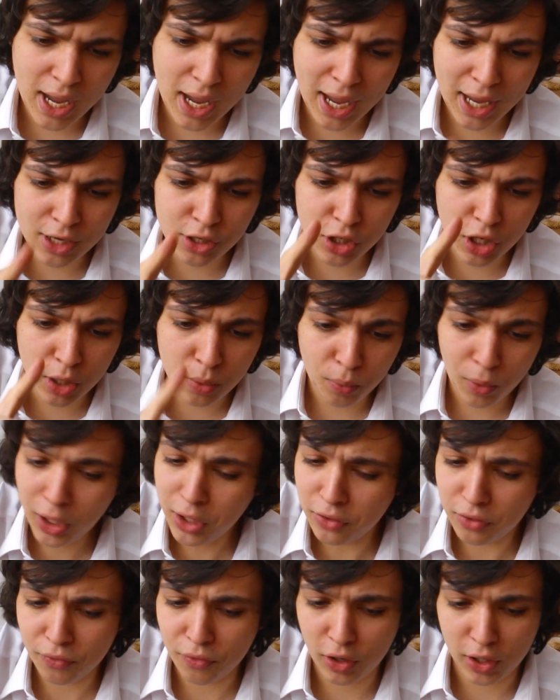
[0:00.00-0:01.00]
And one
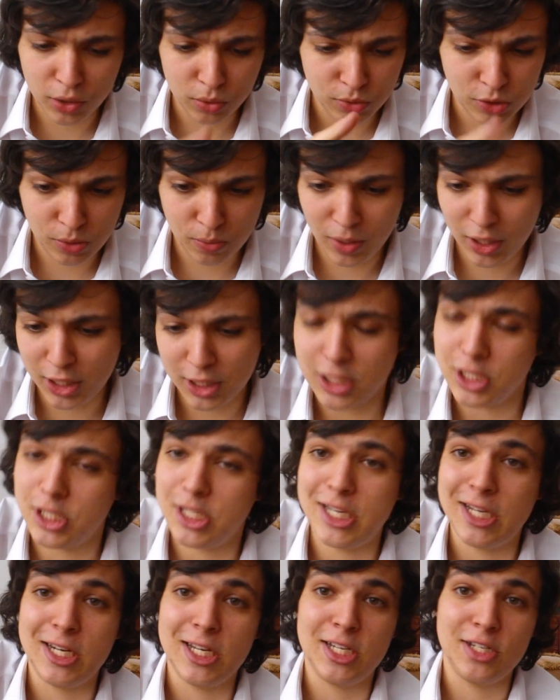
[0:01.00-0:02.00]
of the vinyls and one of the
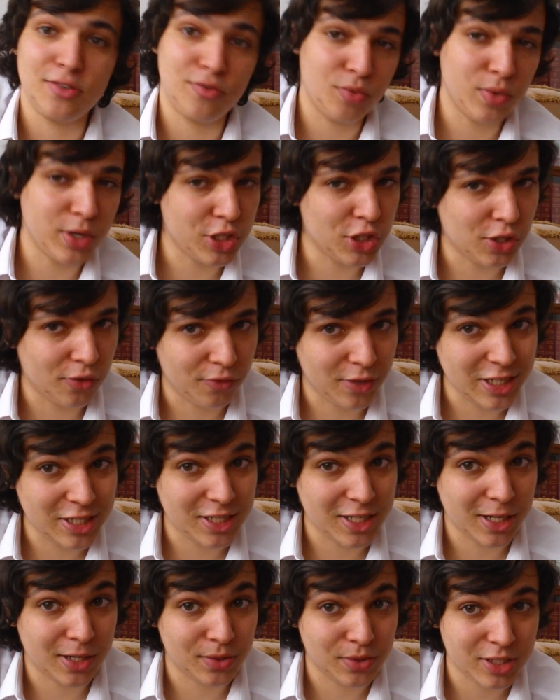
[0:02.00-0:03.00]
CDs of which are
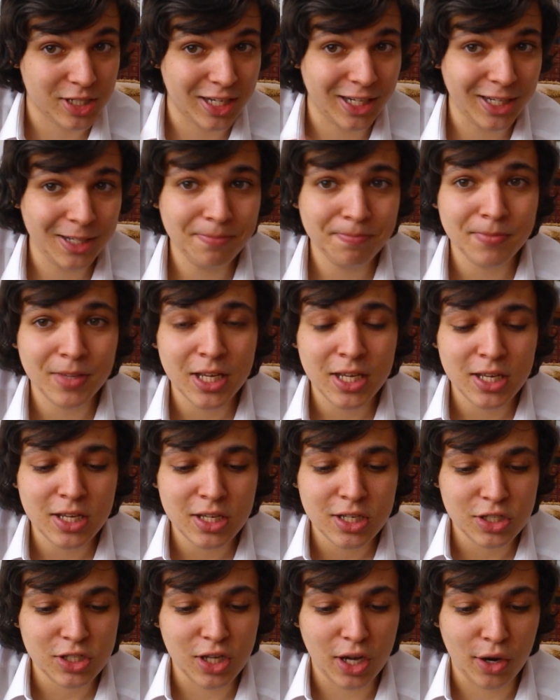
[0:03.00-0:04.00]
VCLT.
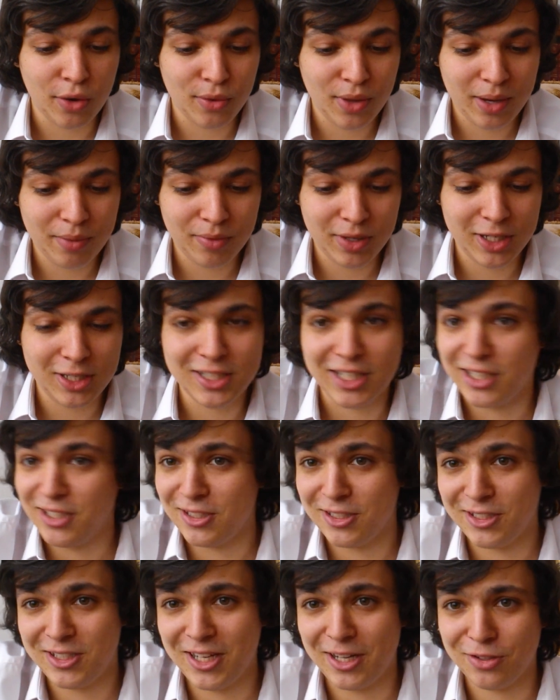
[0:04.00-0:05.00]
So that really
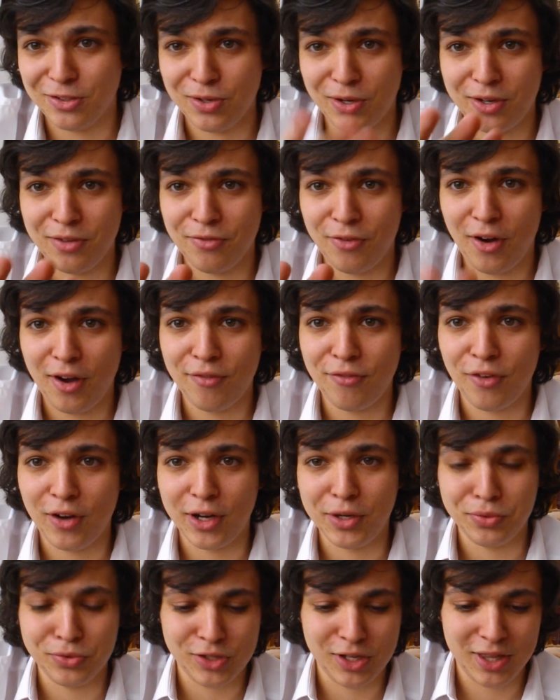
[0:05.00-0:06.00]
takes us down to only 5
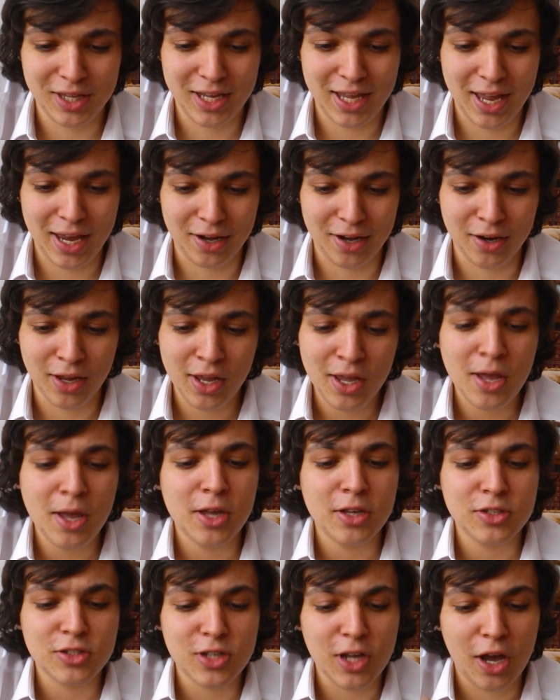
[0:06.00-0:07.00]
vinyls at the end.
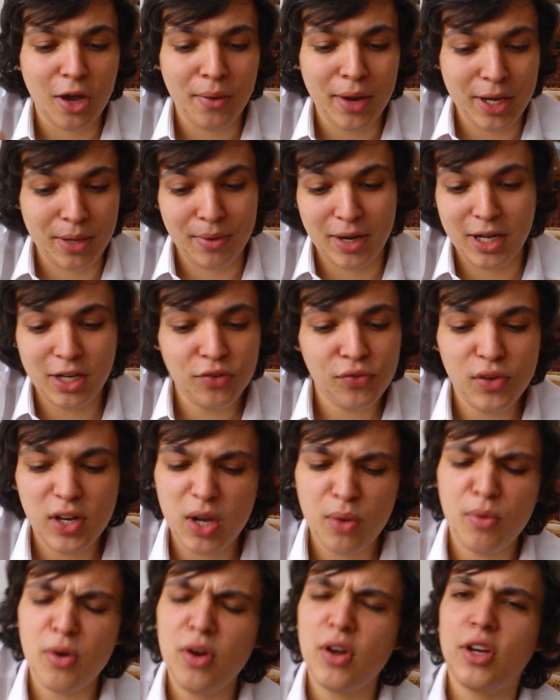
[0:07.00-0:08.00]
So anyway, in this
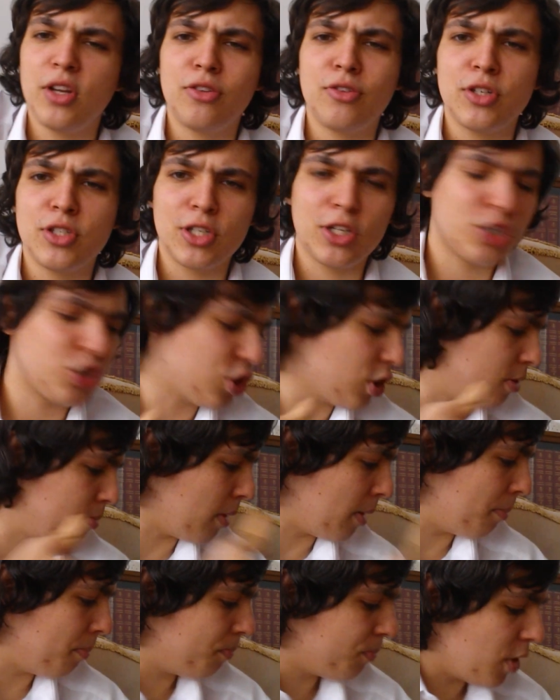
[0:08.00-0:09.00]
video what I'm going to do is I'm going to show
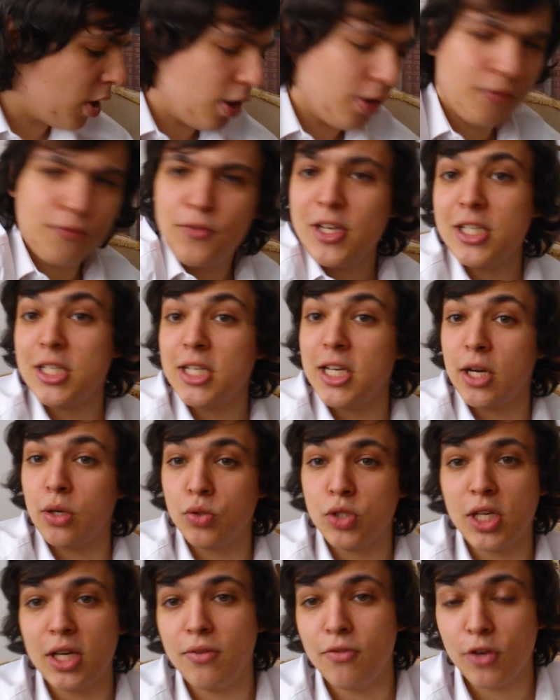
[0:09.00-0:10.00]
you the
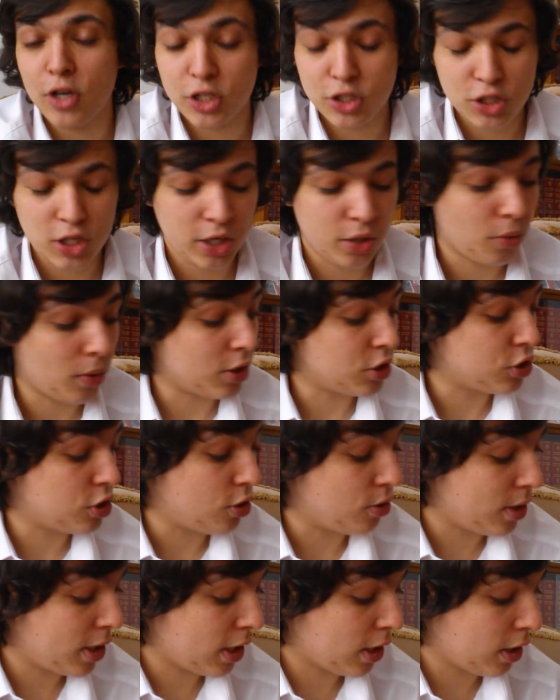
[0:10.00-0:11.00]
VCLT first, I always
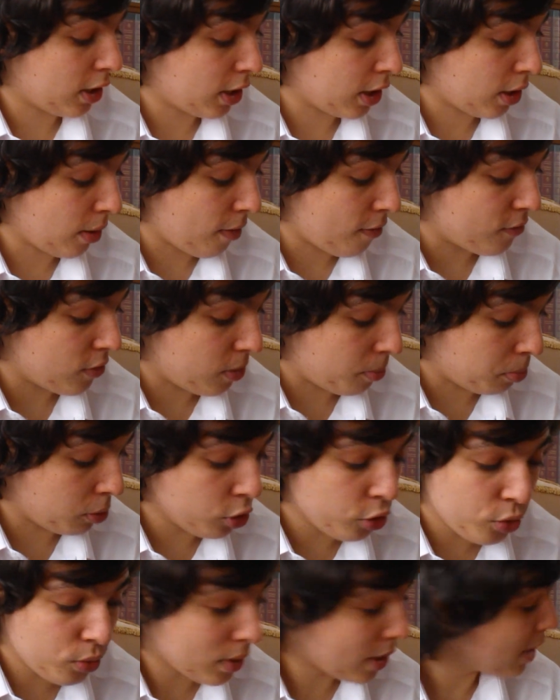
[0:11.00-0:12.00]
do, and then I'm going to go over the
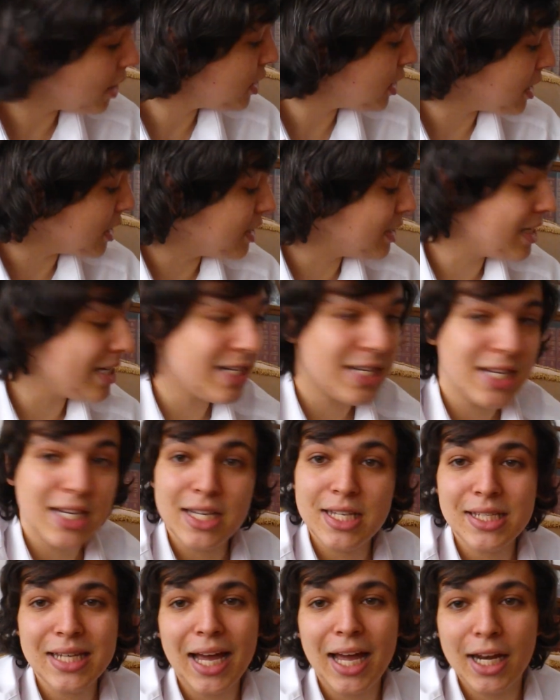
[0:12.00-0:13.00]
Blu-rays, the
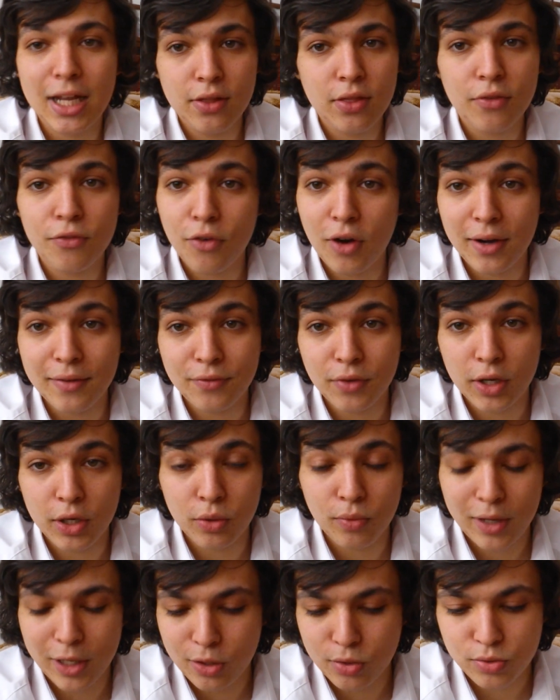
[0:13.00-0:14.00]
CDs, and then the 5
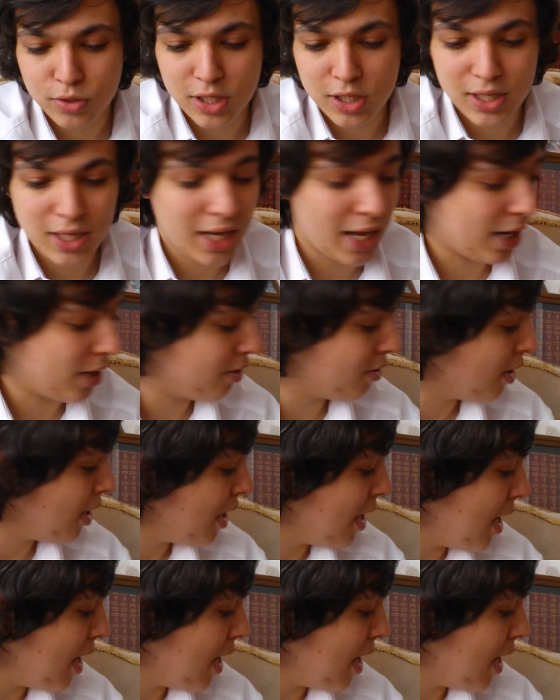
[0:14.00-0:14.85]
vinyl records at the end.